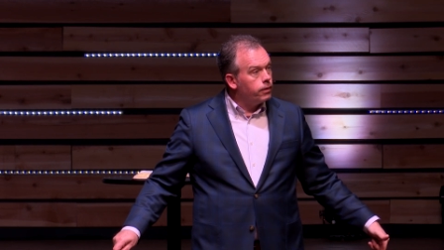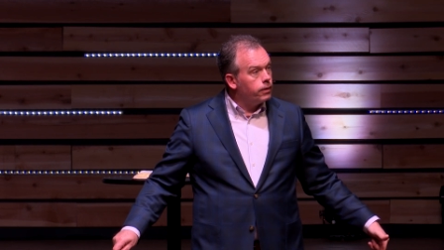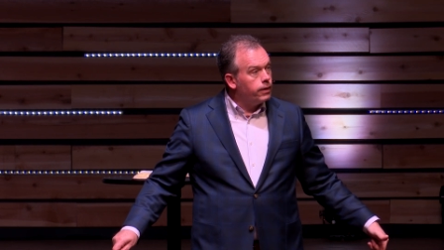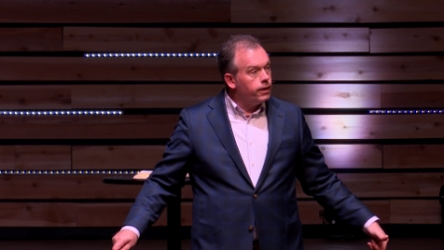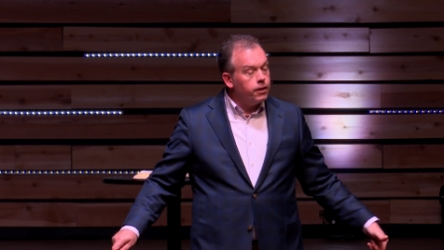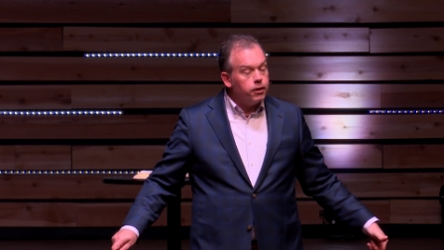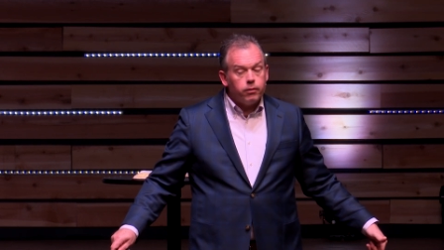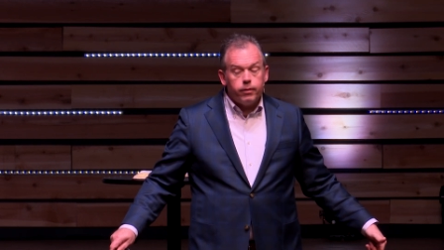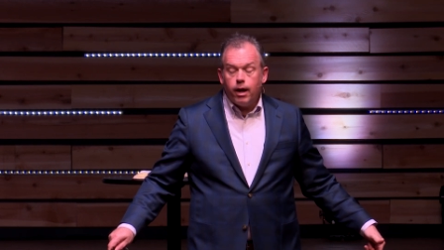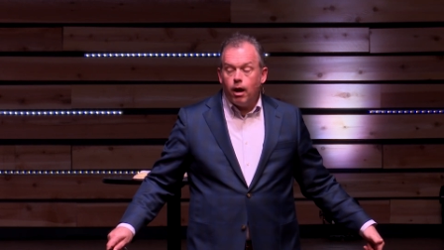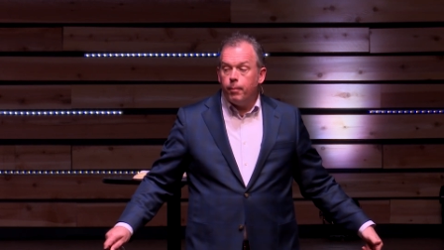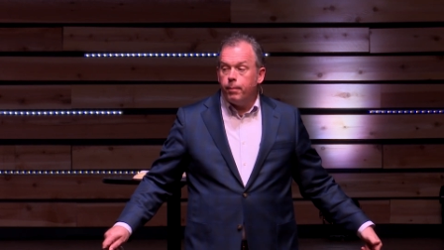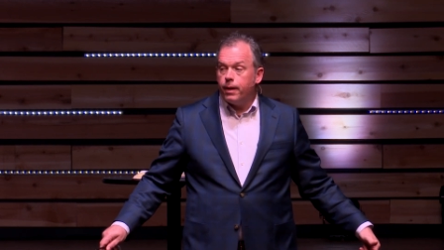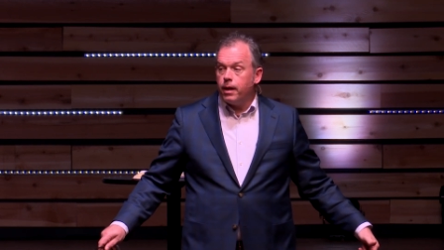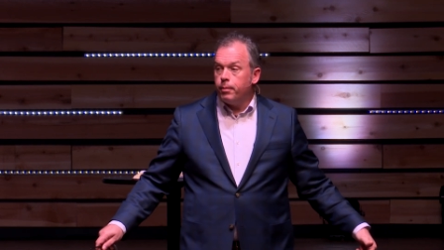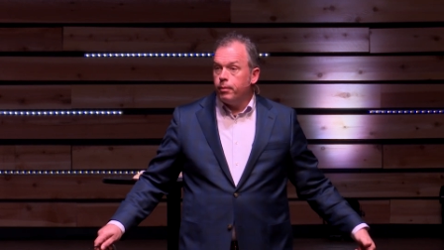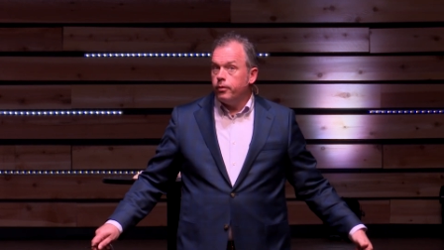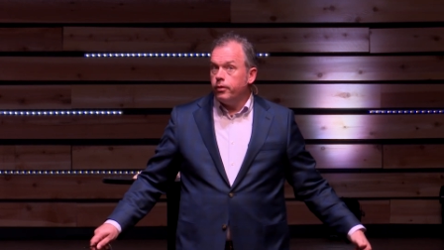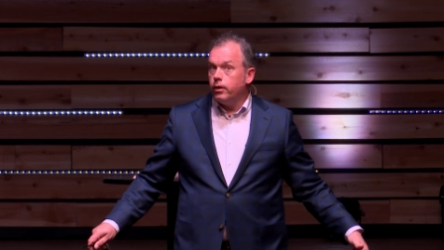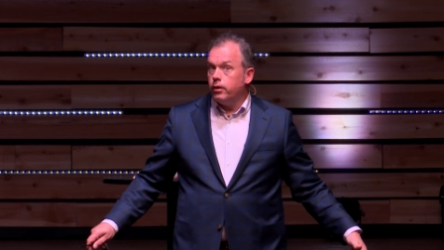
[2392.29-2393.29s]
Get around
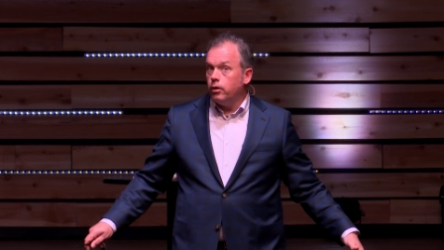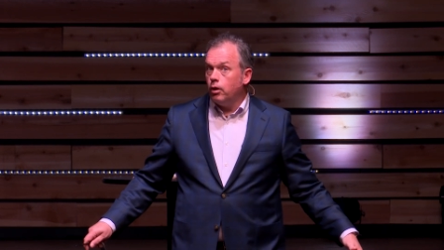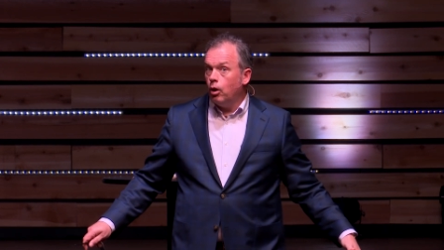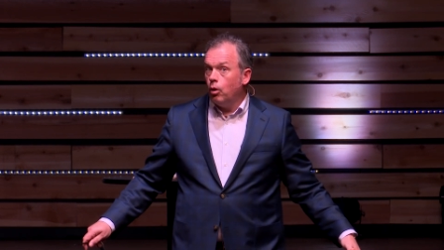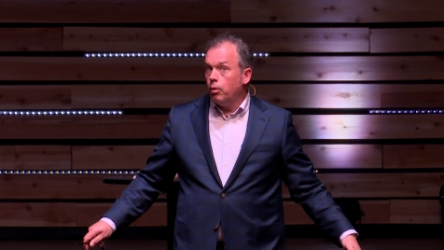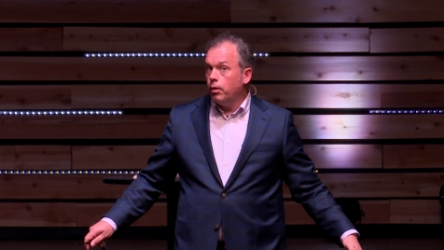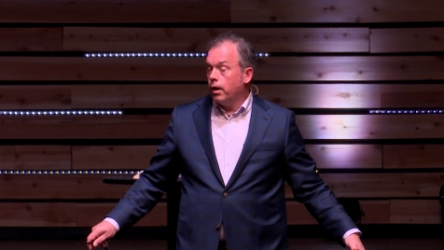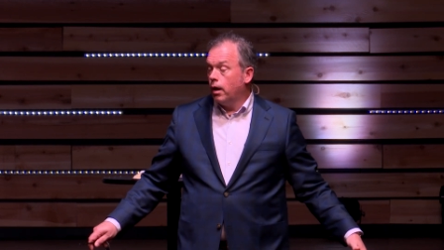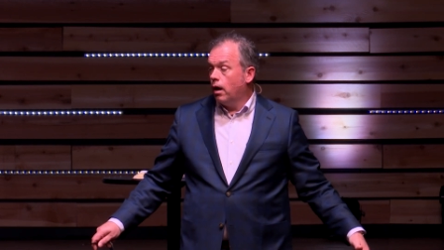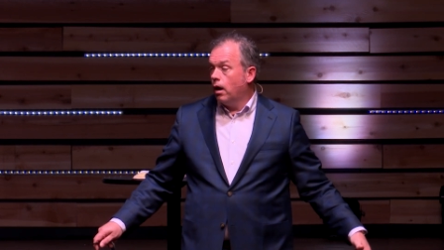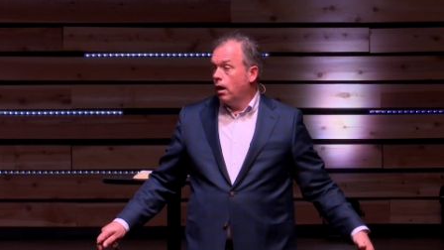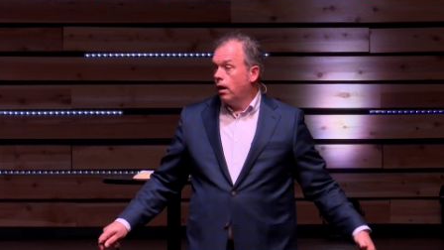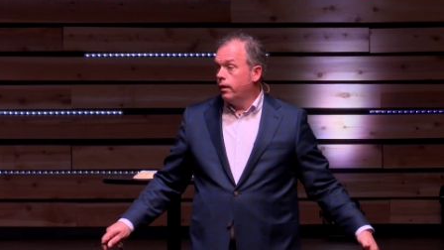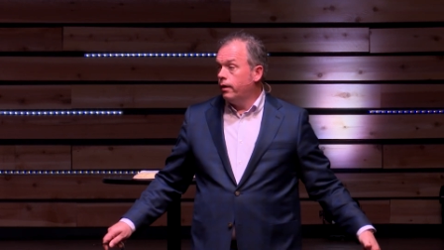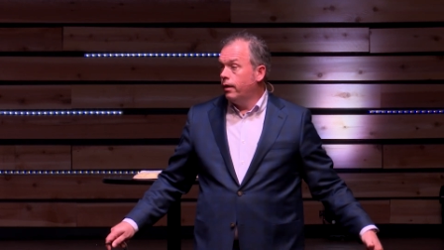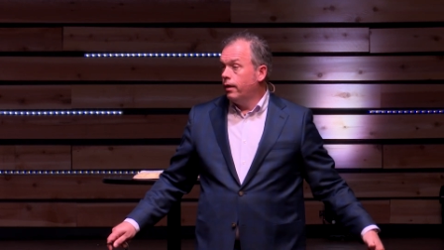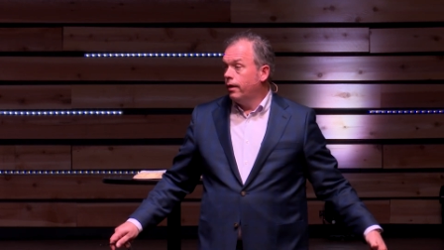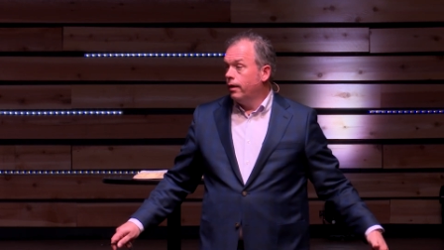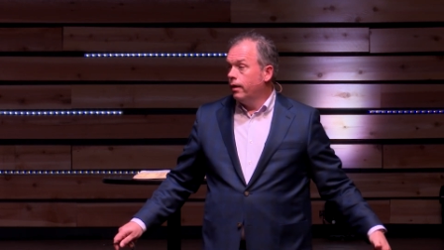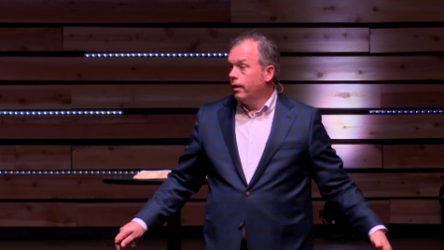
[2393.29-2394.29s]
people that know God
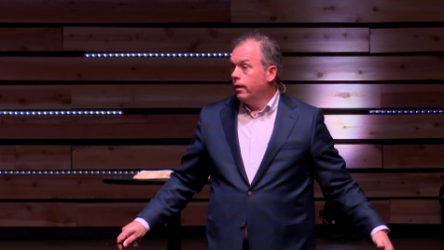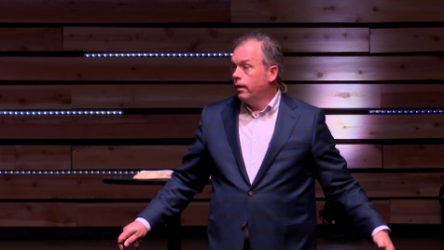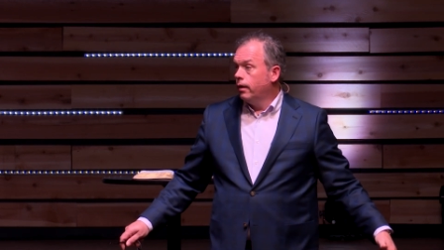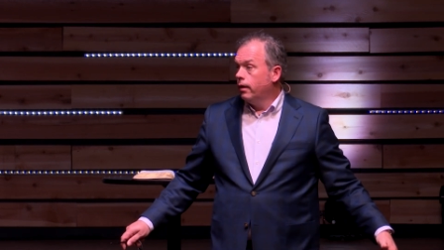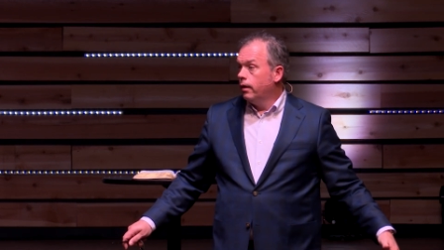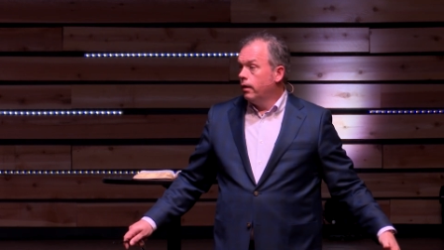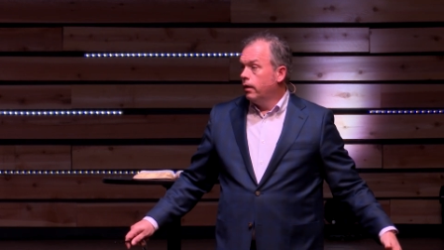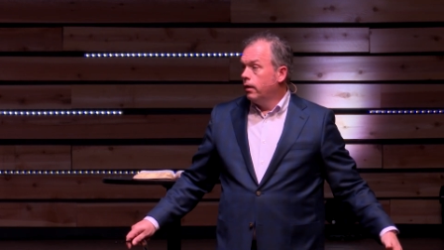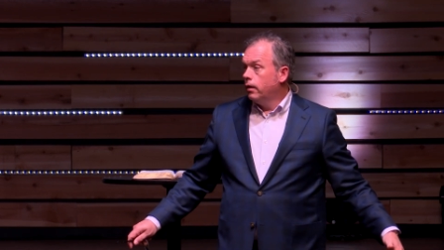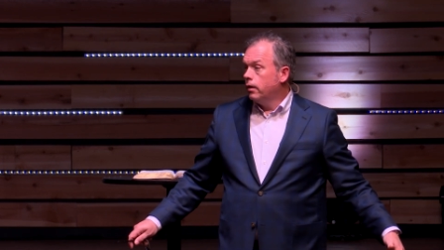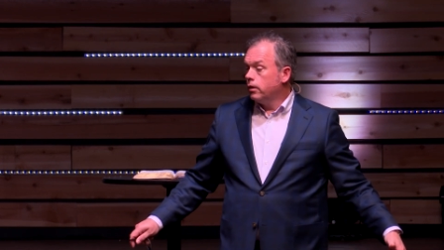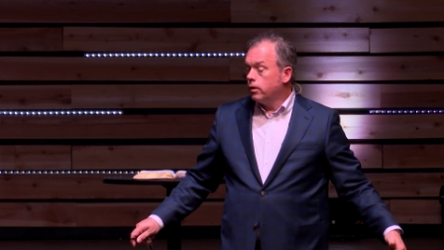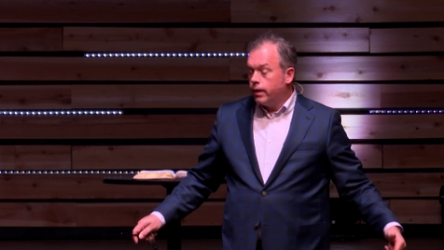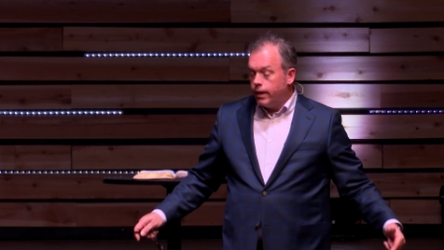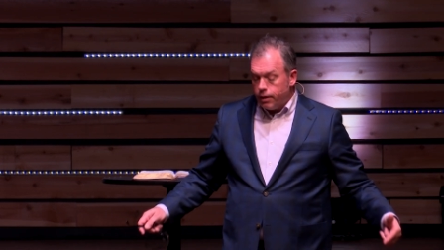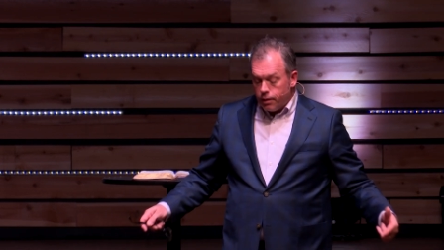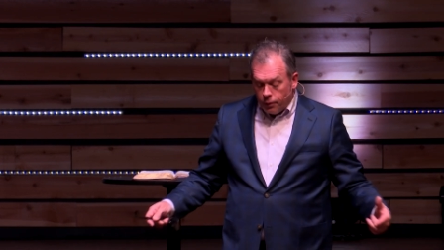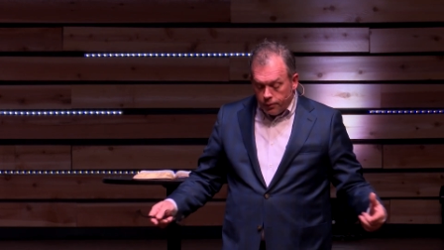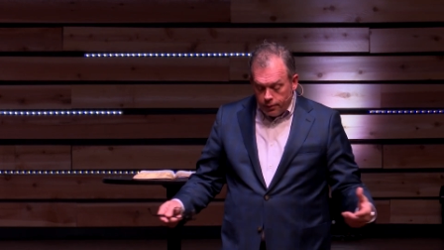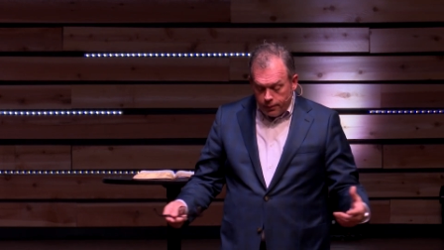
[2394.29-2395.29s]

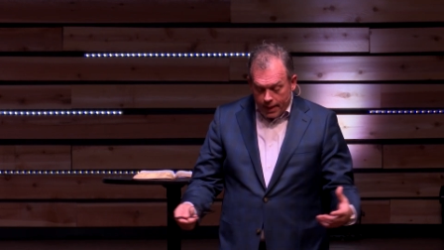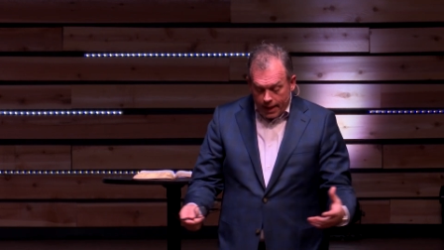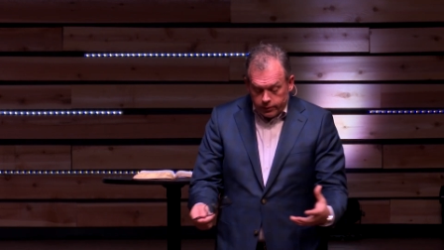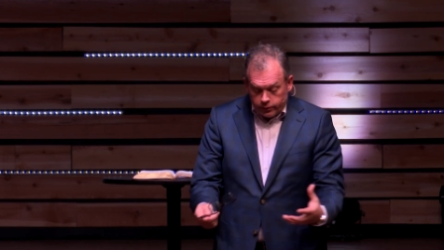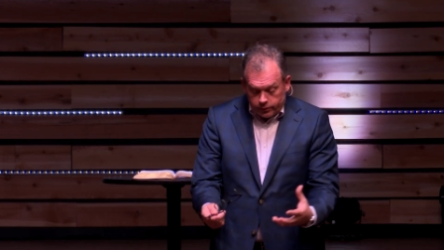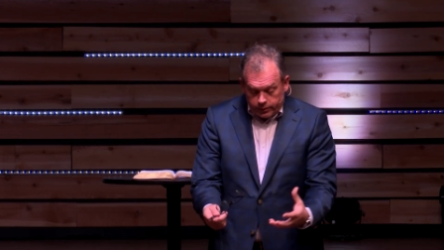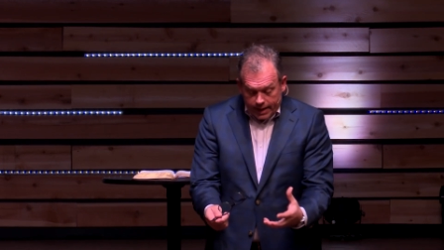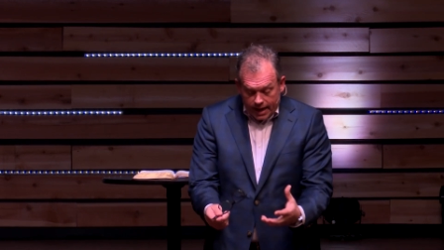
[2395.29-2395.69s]
Get on that,